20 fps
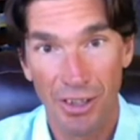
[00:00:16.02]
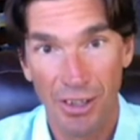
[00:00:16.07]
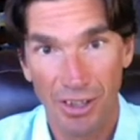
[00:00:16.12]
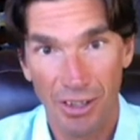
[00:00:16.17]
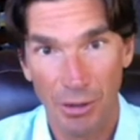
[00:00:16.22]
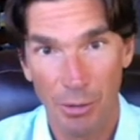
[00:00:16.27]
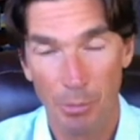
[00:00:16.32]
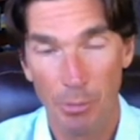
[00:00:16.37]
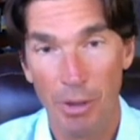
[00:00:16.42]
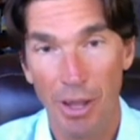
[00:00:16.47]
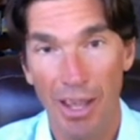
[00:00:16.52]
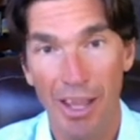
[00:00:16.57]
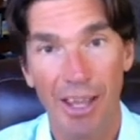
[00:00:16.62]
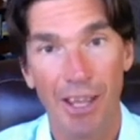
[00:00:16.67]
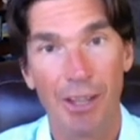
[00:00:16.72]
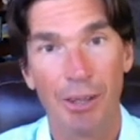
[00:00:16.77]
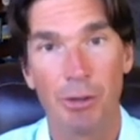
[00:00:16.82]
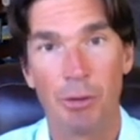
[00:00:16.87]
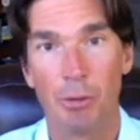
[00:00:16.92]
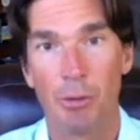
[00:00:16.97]

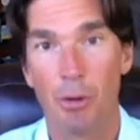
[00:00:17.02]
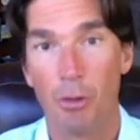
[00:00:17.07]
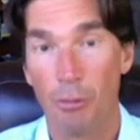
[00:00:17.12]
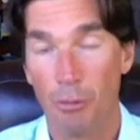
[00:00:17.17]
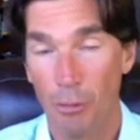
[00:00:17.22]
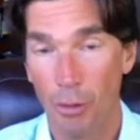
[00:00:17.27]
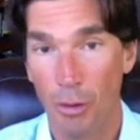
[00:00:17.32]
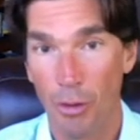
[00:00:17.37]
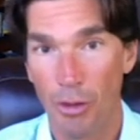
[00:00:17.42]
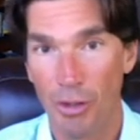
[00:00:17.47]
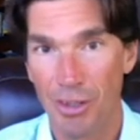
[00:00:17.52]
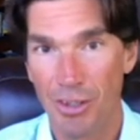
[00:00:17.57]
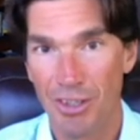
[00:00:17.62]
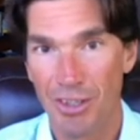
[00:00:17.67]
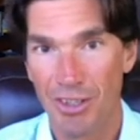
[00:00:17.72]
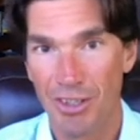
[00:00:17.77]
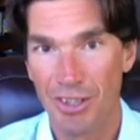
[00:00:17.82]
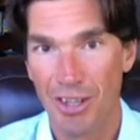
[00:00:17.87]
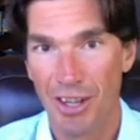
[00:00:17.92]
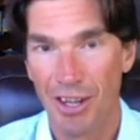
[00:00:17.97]
compare your
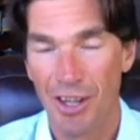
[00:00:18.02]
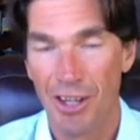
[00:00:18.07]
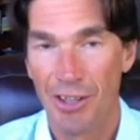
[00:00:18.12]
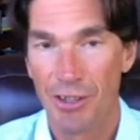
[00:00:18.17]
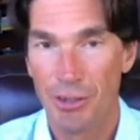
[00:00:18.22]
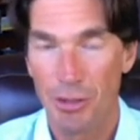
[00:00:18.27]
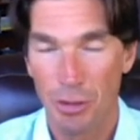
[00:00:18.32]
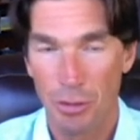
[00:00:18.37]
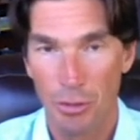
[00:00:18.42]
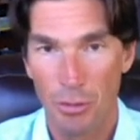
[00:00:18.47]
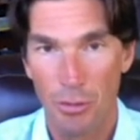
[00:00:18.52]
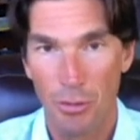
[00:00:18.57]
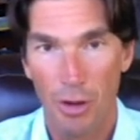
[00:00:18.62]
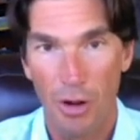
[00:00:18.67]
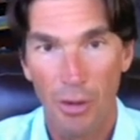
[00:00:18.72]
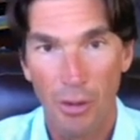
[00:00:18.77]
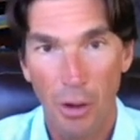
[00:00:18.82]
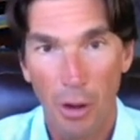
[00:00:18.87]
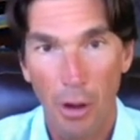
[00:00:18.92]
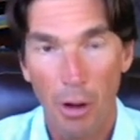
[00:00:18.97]
voice to
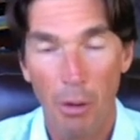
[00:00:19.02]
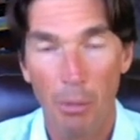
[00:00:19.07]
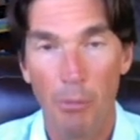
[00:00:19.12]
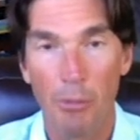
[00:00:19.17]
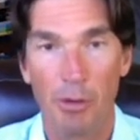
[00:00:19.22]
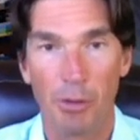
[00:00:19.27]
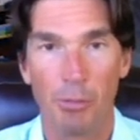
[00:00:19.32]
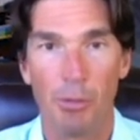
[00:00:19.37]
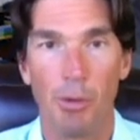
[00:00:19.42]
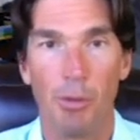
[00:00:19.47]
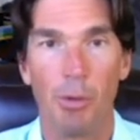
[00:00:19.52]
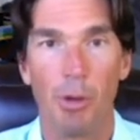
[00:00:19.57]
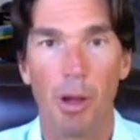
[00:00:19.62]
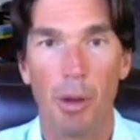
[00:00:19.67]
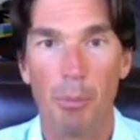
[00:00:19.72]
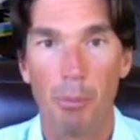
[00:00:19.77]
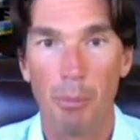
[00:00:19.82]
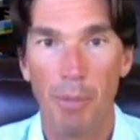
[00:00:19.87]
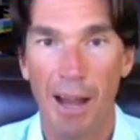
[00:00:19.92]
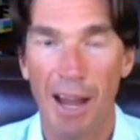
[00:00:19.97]
an optimal
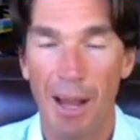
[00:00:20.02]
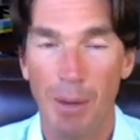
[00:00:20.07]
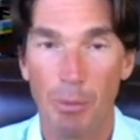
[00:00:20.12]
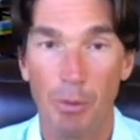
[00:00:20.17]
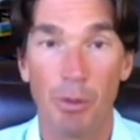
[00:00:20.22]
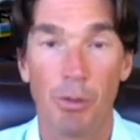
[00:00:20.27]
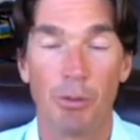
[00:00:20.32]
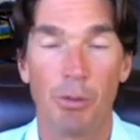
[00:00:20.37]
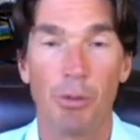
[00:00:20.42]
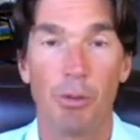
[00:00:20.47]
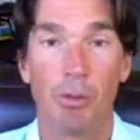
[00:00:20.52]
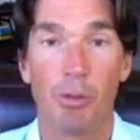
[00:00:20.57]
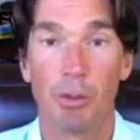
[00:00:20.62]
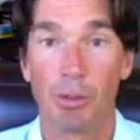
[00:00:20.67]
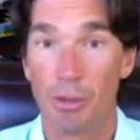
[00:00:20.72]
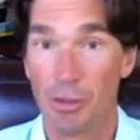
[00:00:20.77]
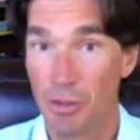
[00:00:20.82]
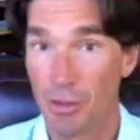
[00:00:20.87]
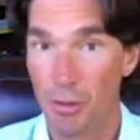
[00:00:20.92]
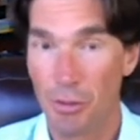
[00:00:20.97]
map of your
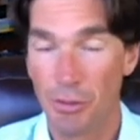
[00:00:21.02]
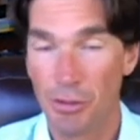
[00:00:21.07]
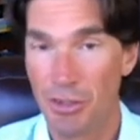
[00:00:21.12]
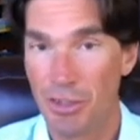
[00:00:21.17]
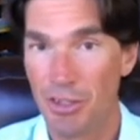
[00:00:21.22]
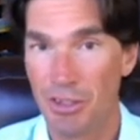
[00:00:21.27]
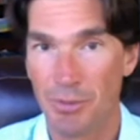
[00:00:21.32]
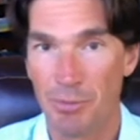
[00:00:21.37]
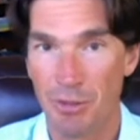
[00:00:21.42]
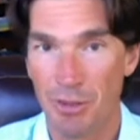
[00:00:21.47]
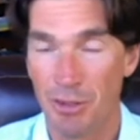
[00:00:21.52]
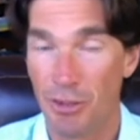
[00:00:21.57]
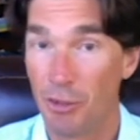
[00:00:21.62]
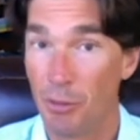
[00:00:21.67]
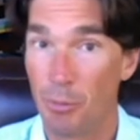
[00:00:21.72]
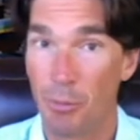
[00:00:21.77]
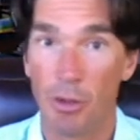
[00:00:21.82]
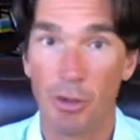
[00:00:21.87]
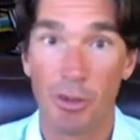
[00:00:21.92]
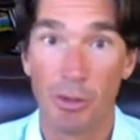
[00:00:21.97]
control systems in your
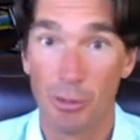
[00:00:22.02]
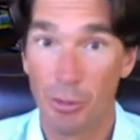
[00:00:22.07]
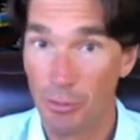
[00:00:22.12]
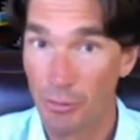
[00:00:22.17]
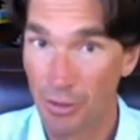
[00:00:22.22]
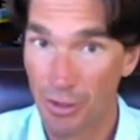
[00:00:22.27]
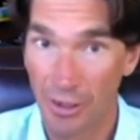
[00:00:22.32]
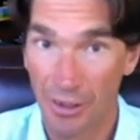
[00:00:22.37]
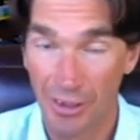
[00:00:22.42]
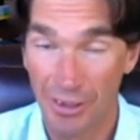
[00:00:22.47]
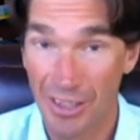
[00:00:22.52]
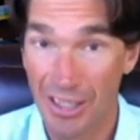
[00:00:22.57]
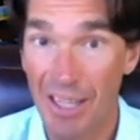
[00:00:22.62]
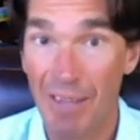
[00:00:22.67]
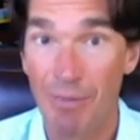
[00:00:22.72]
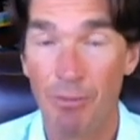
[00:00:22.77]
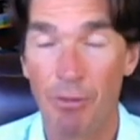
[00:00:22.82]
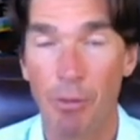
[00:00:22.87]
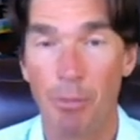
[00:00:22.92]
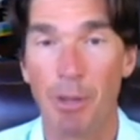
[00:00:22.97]
body, or if you like, the
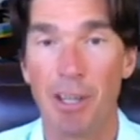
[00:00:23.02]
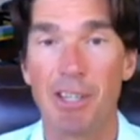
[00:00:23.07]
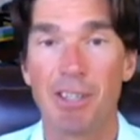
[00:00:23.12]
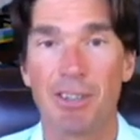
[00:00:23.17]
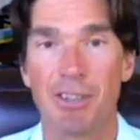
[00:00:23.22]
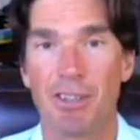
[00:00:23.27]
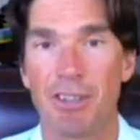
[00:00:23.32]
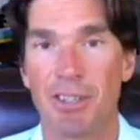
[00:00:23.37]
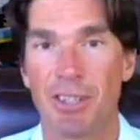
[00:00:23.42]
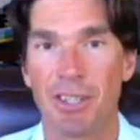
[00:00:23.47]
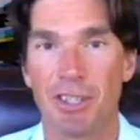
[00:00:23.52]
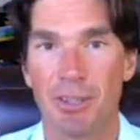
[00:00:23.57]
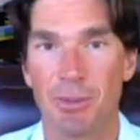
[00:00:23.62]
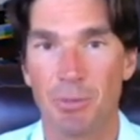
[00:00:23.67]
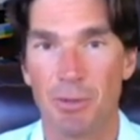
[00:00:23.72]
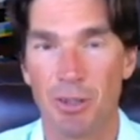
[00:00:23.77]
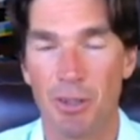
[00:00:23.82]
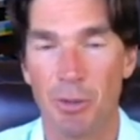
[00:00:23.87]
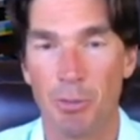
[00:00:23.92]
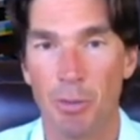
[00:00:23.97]
information
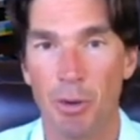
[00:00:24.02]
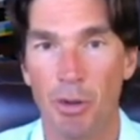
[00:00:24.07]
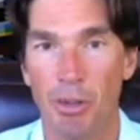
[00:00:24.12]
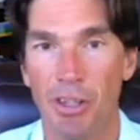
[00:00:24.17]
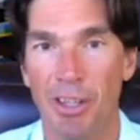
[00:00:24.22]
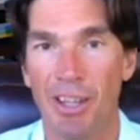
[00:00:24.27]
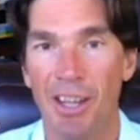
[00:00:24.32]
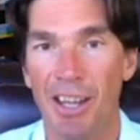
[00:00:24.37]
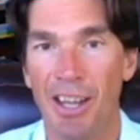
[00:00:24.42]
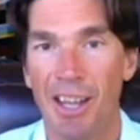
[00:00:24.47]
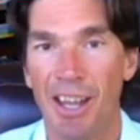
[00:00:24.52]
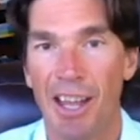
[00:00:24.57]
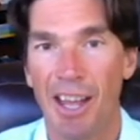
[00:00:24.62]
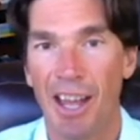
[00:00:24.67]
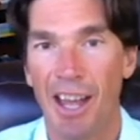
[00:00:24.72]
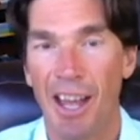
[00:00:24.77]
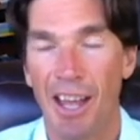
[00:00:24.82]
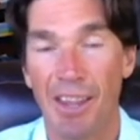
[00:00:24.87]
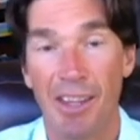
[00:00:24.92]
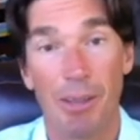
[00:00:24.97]
systems of the body,
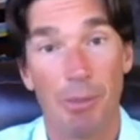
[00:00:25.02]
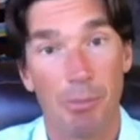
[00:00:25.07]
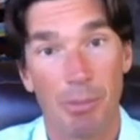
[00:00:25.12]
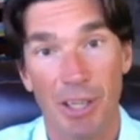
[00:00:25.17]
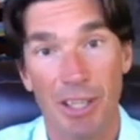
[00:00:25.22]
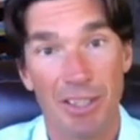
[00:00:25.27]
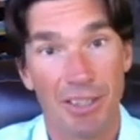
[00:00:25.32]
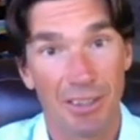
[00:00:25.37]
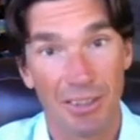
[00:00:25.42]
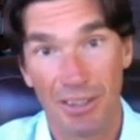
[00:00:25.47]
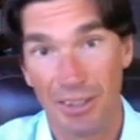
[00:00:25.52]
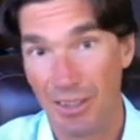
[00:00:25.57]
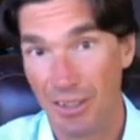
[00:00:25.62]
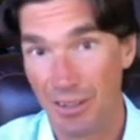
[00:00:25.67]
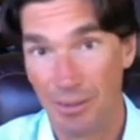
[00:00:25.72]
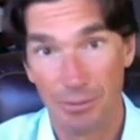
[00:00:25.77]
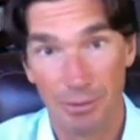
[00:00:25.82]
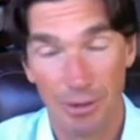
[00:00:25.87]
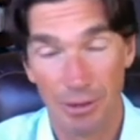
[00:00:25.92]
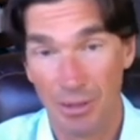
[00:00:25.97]
and then basically
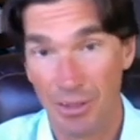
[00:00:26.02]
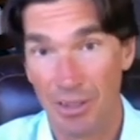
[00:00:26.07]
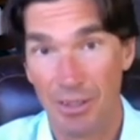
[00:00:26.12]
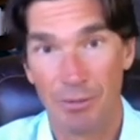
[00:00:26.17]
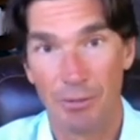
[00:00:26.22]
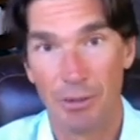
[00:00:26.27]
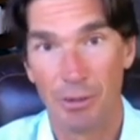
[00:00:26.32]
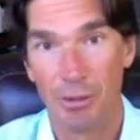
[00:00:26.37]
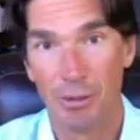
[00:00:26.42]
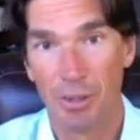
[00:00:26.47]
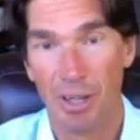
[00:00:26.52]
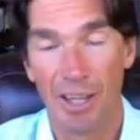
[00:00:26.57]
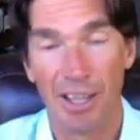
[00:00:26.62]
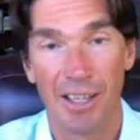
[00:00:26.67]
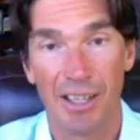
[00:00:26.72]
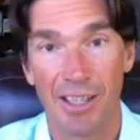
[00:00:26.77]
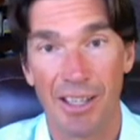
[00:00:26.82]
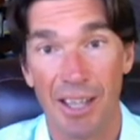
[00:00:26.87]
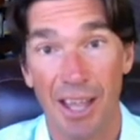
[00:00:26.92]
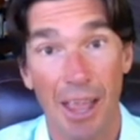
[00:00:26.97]
give you
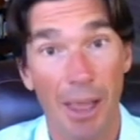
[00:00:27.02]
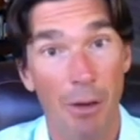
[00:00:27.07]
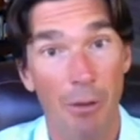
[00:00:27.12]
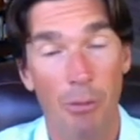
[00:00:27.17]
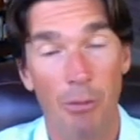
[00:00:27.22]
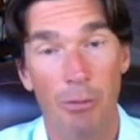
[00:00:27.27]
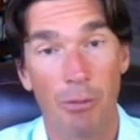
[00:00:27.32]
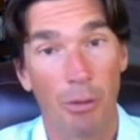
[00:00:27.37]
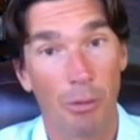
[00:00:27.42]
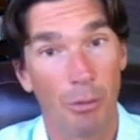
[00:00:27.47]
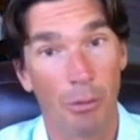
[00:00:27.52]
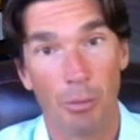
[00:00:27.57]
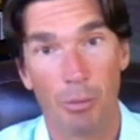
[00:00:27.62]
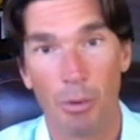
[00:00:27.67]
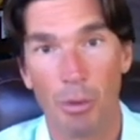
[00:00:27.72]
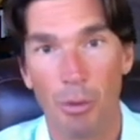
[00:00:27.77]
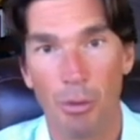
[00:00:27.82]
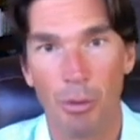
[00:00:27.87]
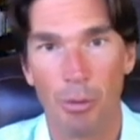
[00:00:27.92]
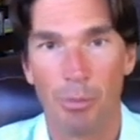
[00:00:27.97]
a health
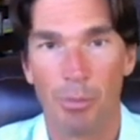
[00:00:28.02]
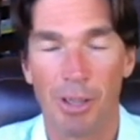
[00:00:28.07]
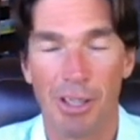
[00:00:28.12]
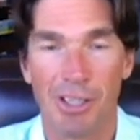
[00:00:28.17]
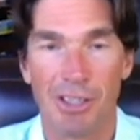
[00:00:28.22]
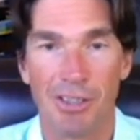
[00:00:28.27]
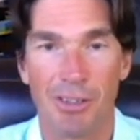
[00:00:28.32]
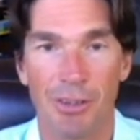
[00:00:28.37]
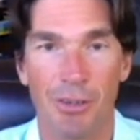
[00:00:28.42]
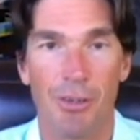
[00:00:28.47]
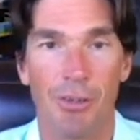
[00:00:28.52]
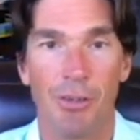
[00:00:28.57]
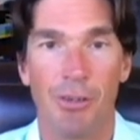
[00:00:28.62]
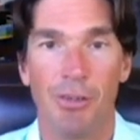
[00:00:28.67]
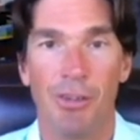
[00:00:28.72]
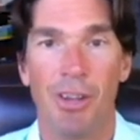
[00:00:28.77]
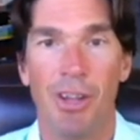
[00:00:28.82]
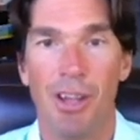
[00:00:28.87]
report based on